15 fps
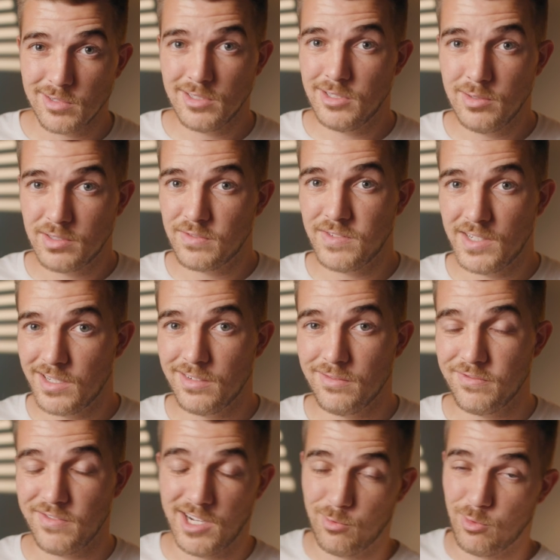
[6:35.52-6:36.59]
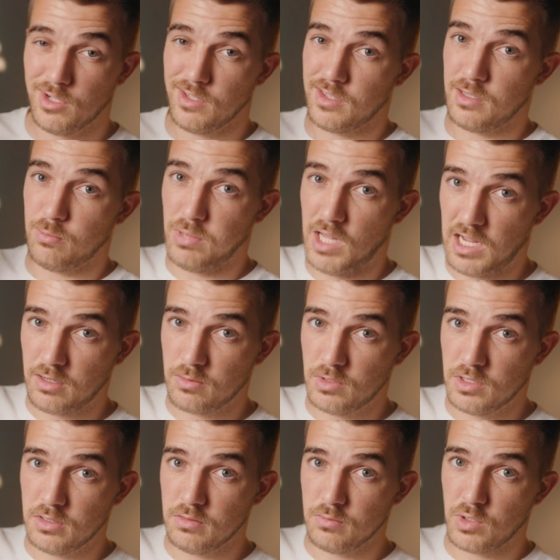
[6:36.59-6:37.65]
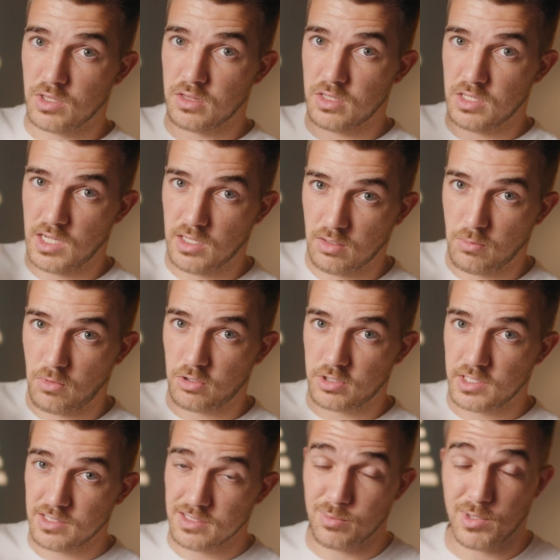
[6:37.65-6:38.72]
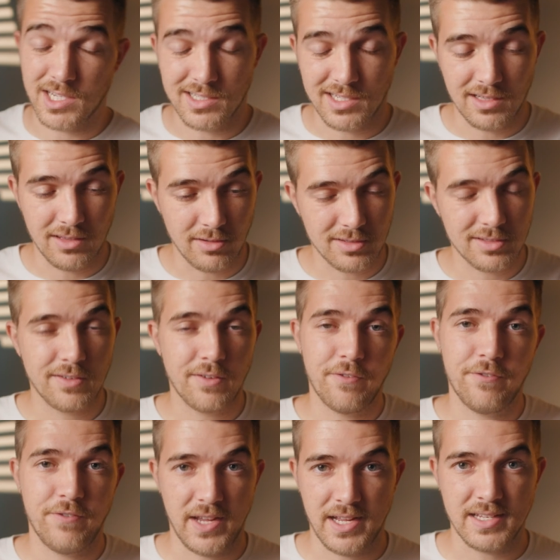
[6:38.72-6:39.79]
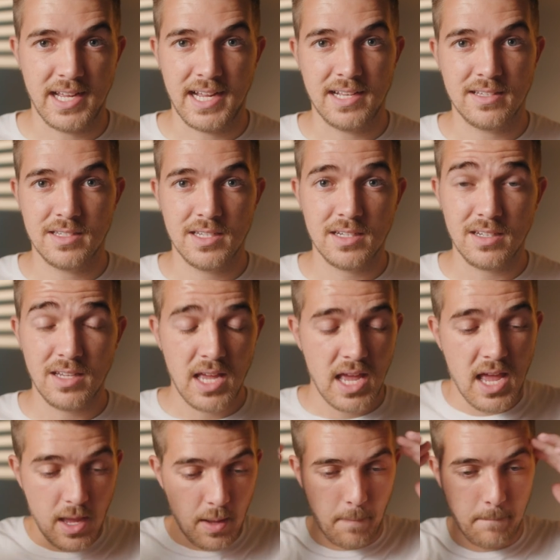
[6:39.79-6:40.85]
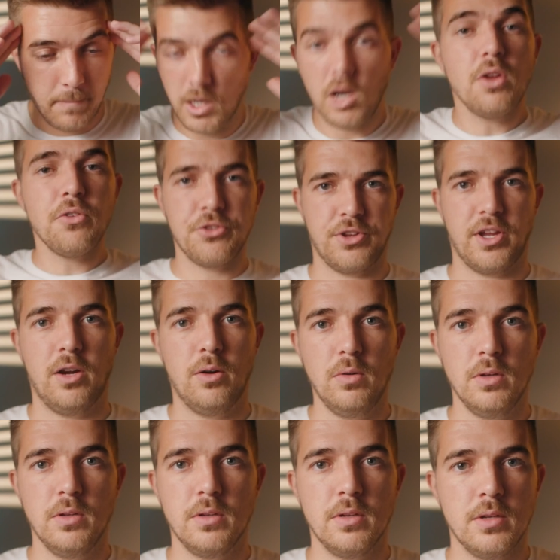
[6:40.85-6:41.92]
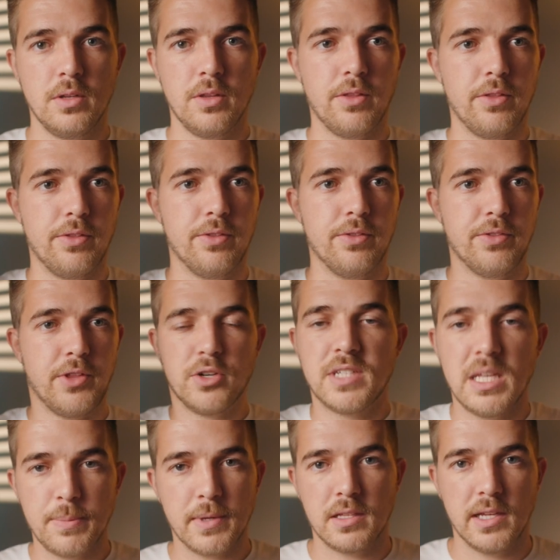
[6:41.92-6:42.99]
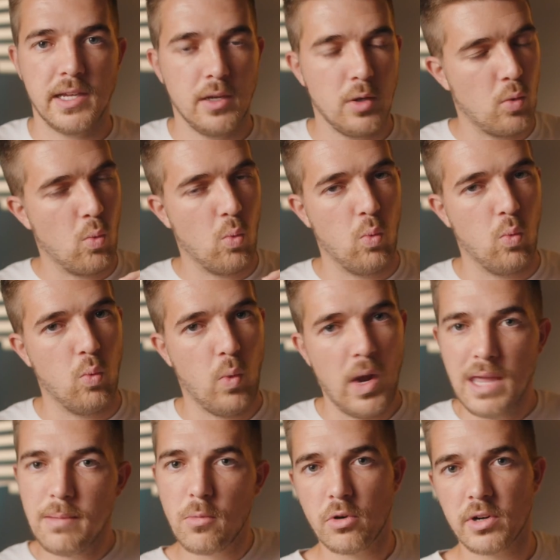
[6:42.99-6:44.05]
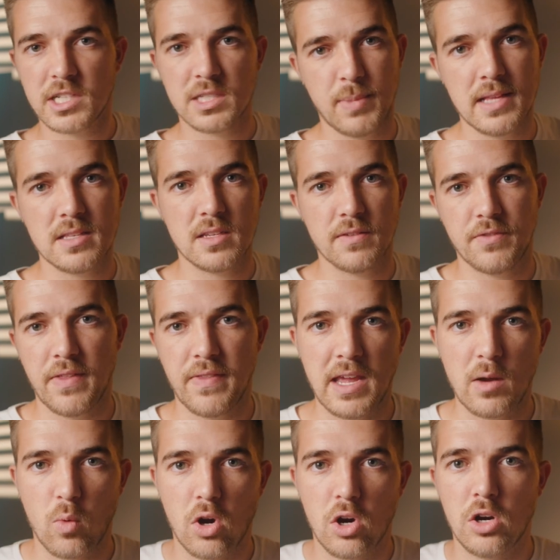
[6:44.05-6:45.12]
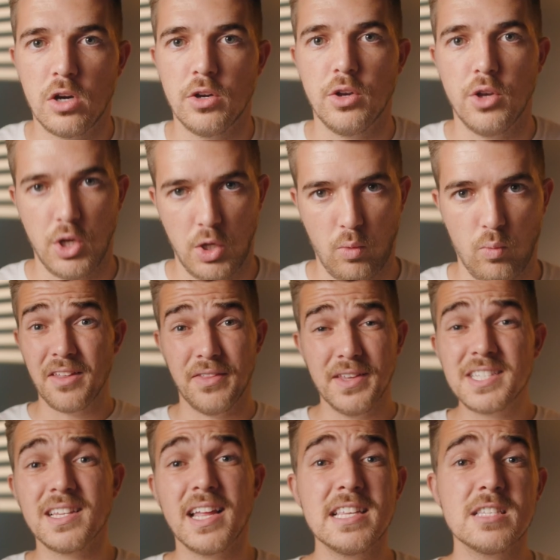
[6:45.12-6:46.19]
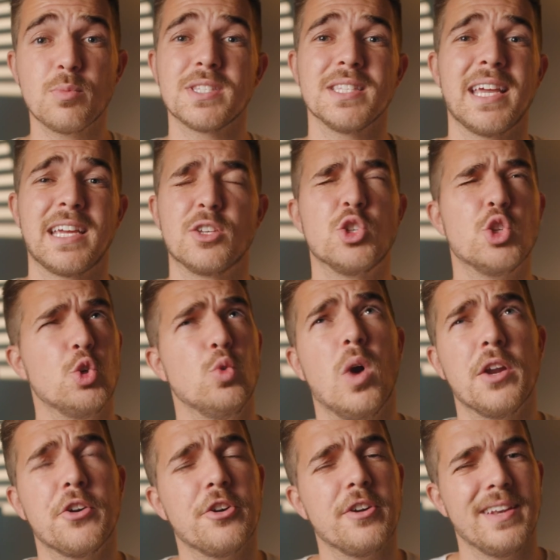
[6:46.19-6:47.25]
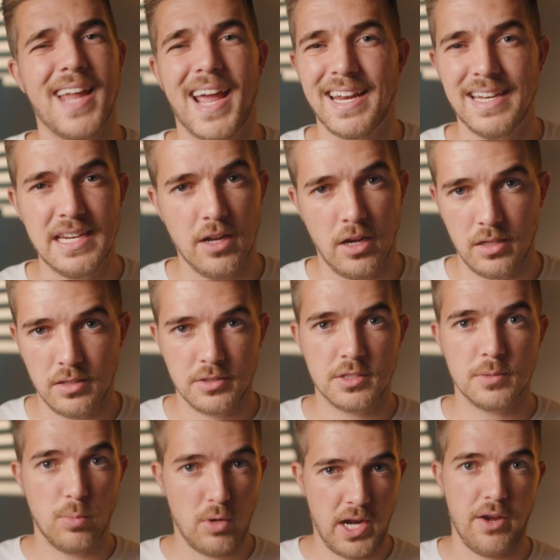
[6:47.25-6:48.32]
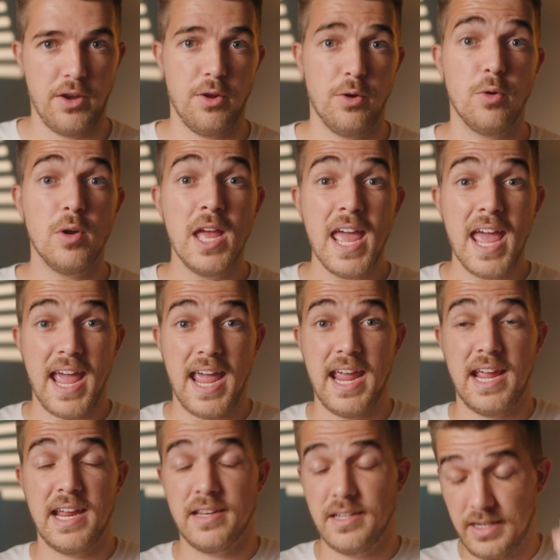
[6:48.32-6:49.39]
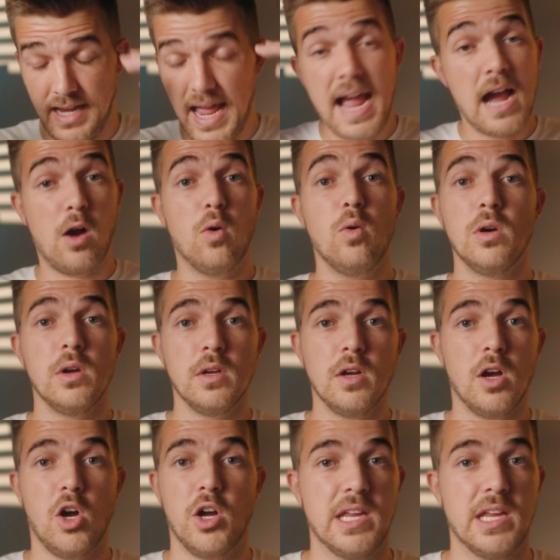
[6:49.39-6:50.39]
a huge fan of. I want the black one with the yellow markings because it looks fantastic, but also they're typically way more expensive than they were new. This lens was like $290 brand new, and now on